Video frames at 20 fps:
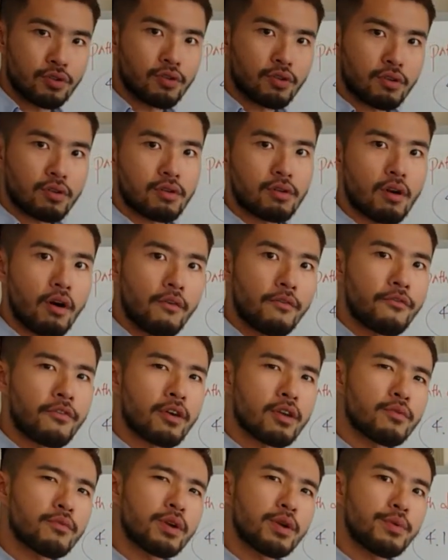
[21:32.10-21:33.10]
go through it
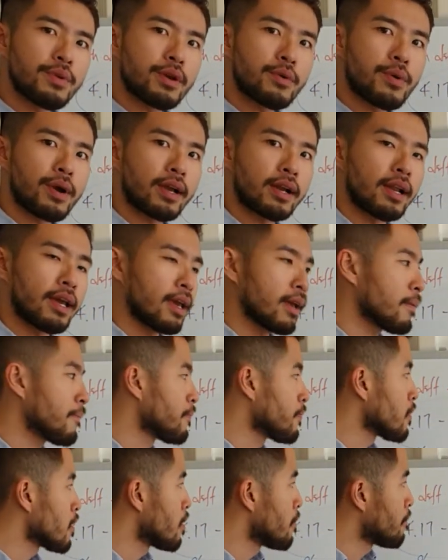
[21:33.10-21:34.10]
really quickly,
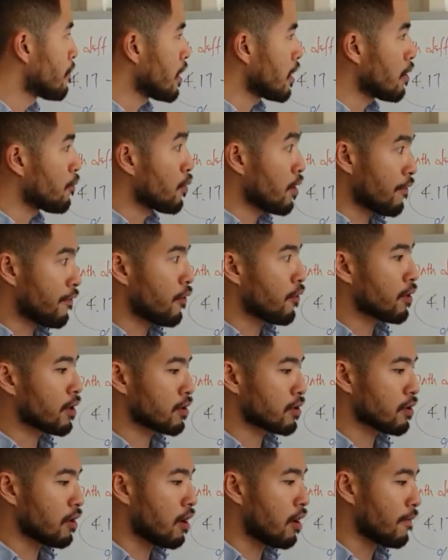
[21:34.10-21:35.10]
but we'll focus
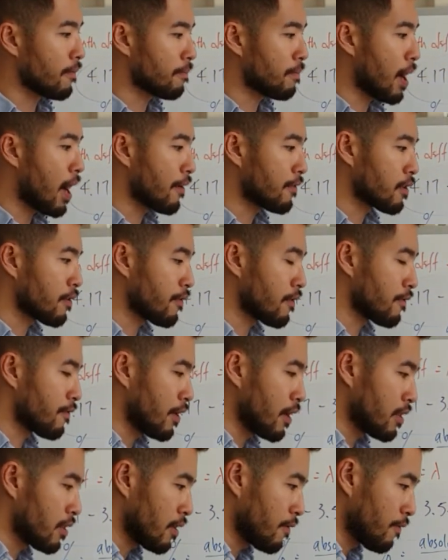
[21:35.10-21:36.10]
on path difference, phase
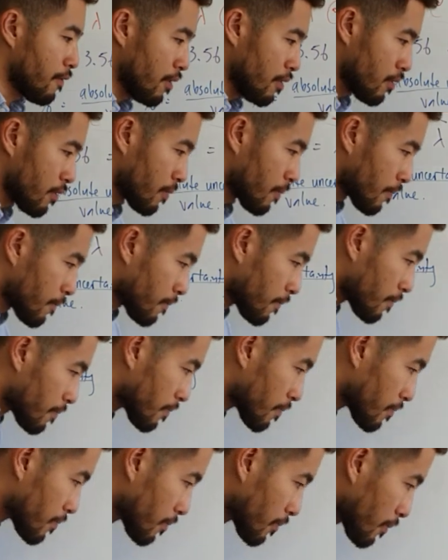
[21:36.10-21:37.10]
difference.
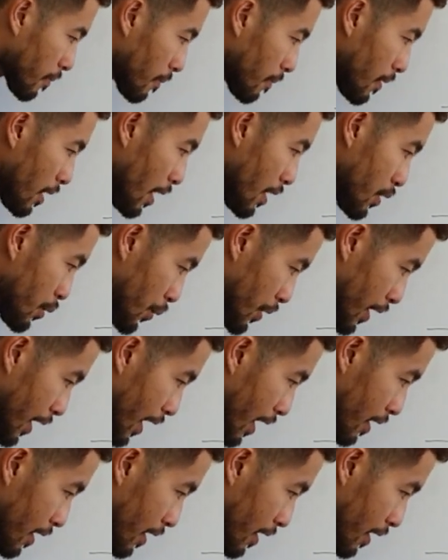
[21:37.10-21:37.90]
28.